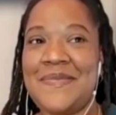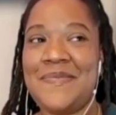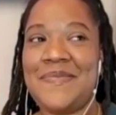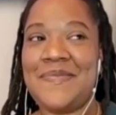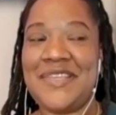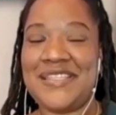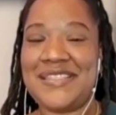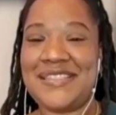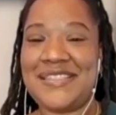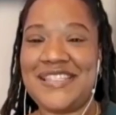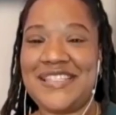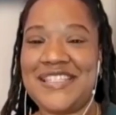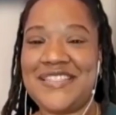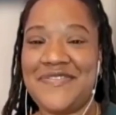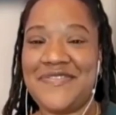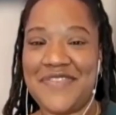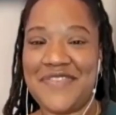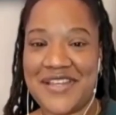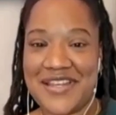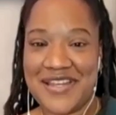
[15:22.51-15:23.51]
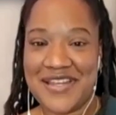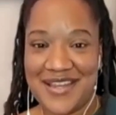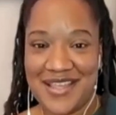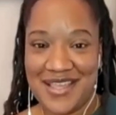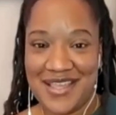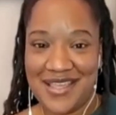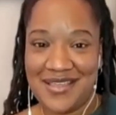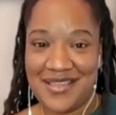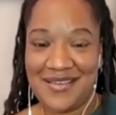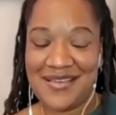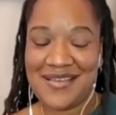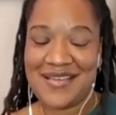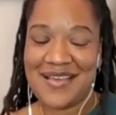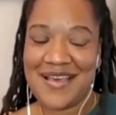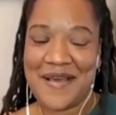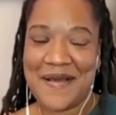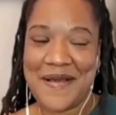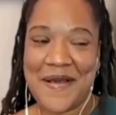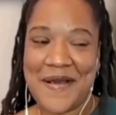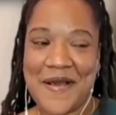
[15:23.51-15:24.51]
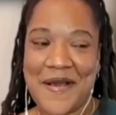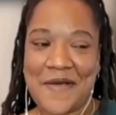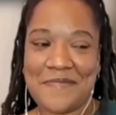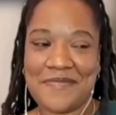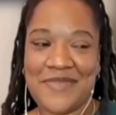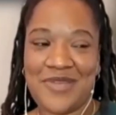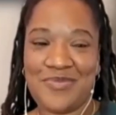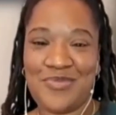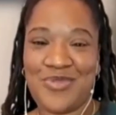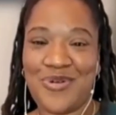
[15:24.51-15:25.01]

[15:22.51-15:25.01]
business funding, and